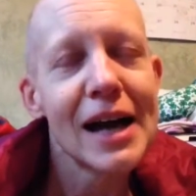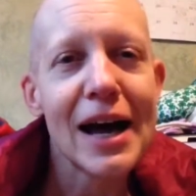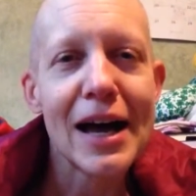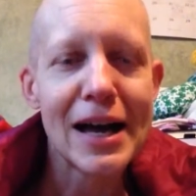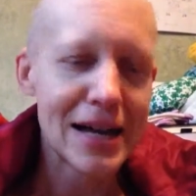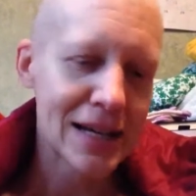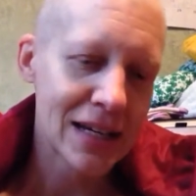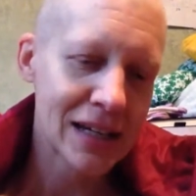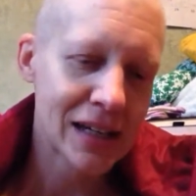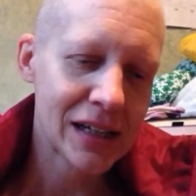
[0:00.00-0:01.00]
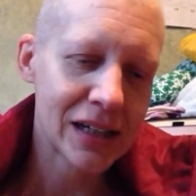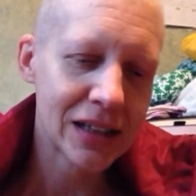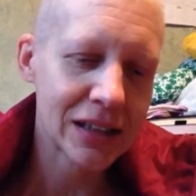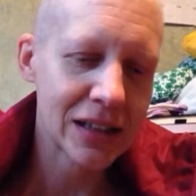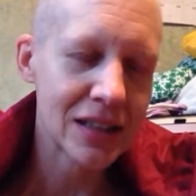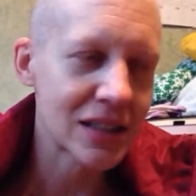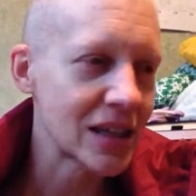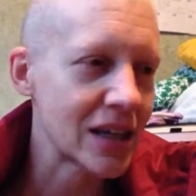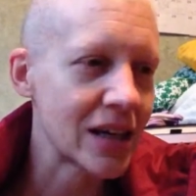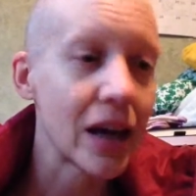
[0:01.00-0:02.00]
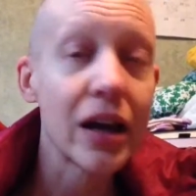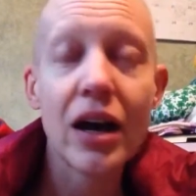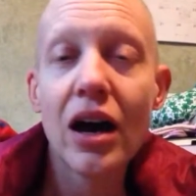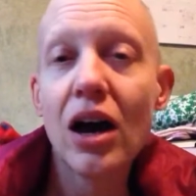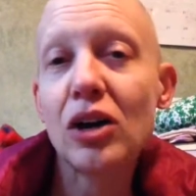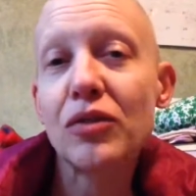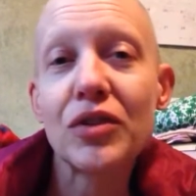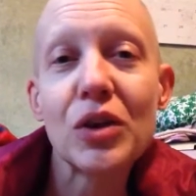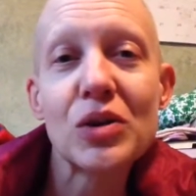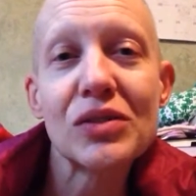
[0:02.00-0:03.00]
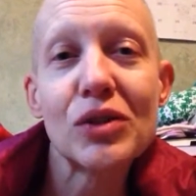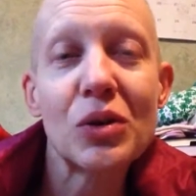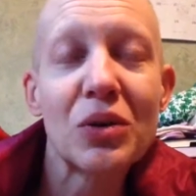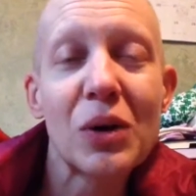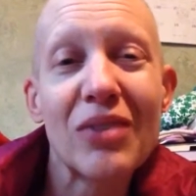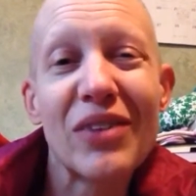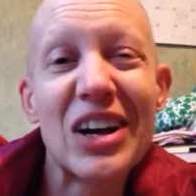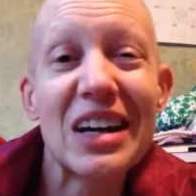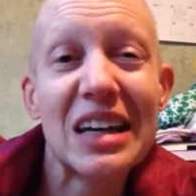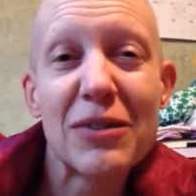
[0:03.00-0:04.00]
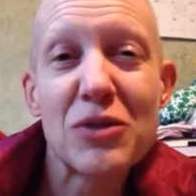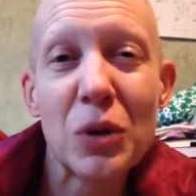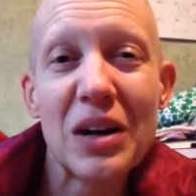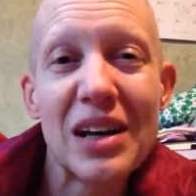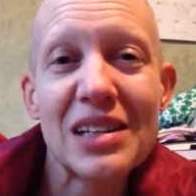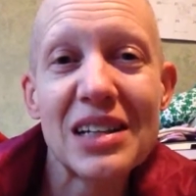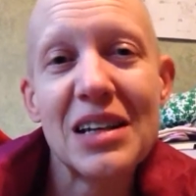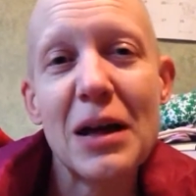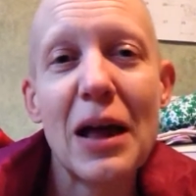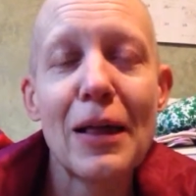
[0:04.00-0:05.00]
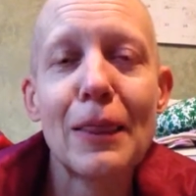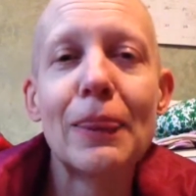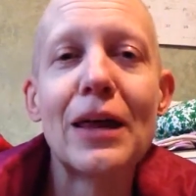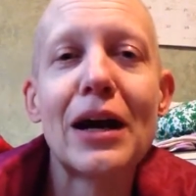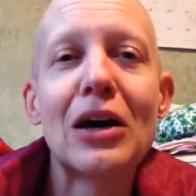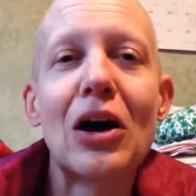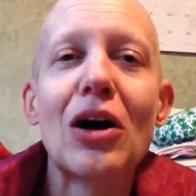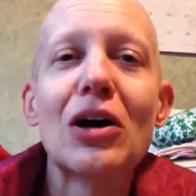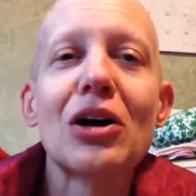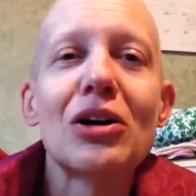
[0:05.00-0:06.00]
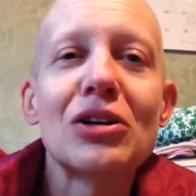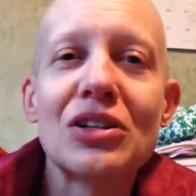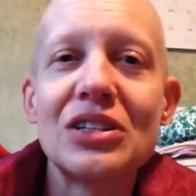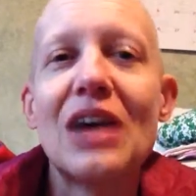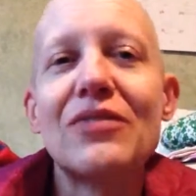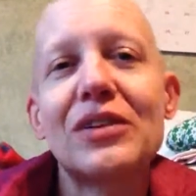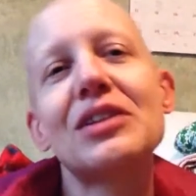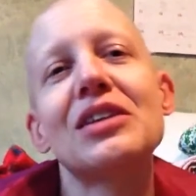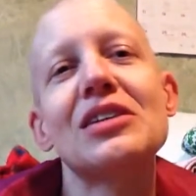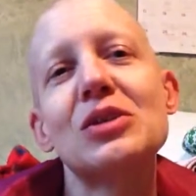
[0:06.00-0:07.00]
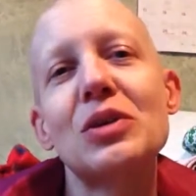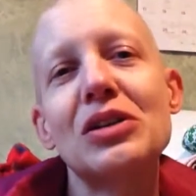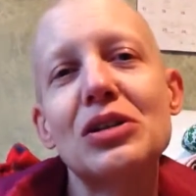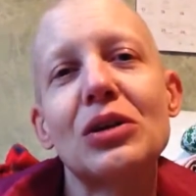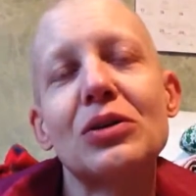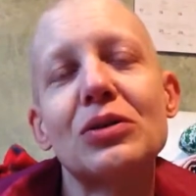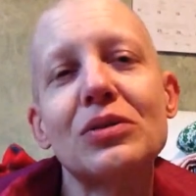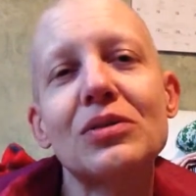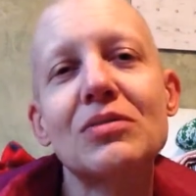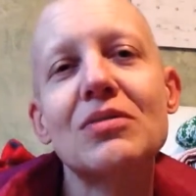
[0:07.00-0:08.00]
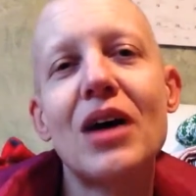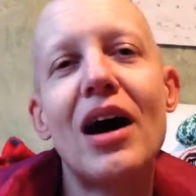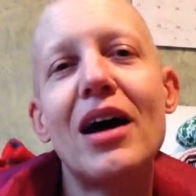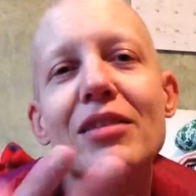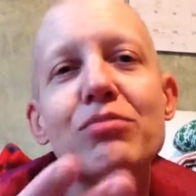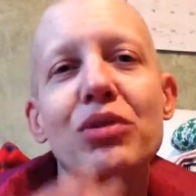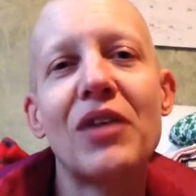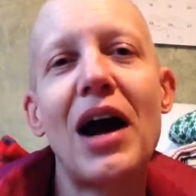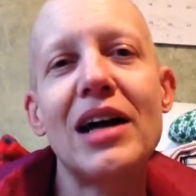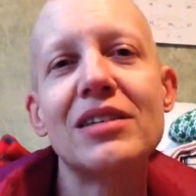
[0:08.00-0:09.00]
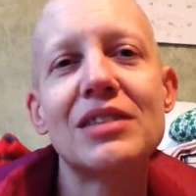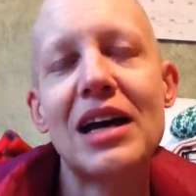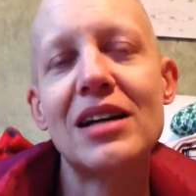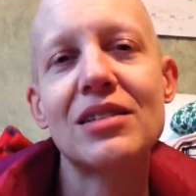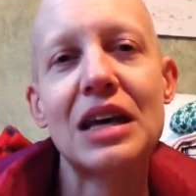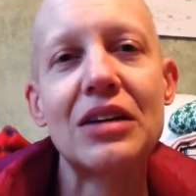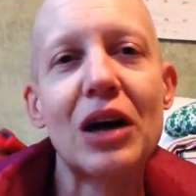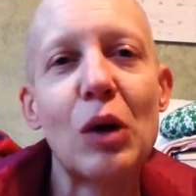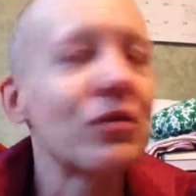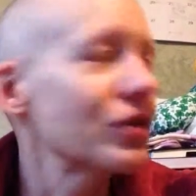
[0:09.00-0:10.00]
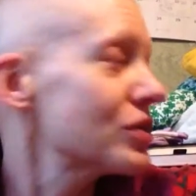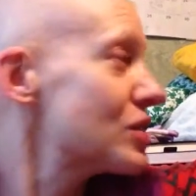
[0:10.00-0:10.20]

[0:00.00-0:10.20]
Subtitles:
Let's see. Oh, for those of you who are very gift-oriented, there are definitely things you can do, provide that are helpful.